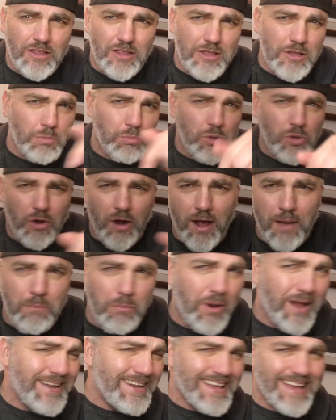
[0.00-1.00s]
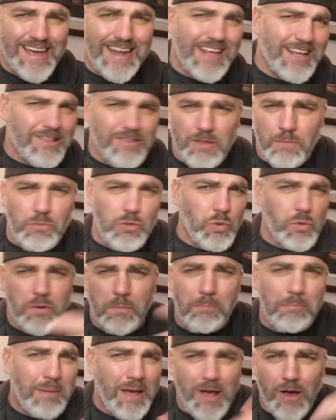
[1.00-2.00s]
the subscribe button. You got to hit some sort
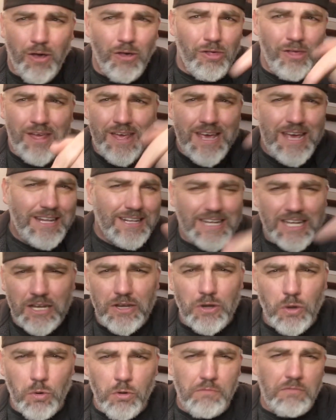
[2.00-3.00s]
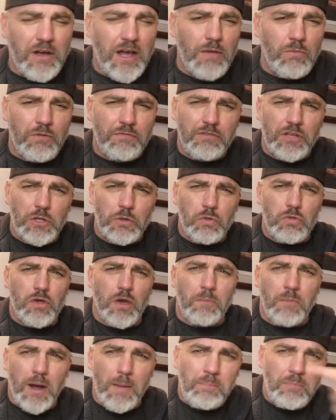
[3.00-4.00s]
of bell to get notified when videos
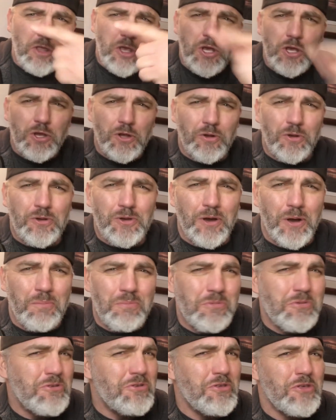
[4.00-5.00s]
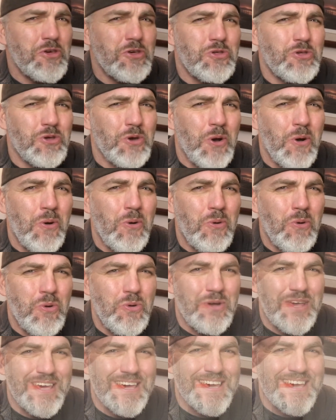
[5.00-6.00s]
come up. Here comes the show.
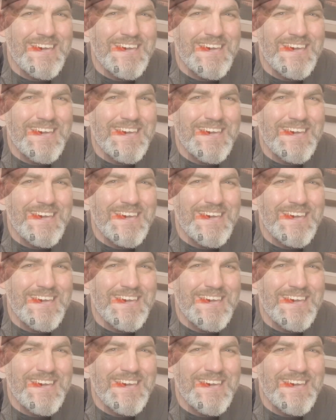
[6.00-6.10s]
Yeah.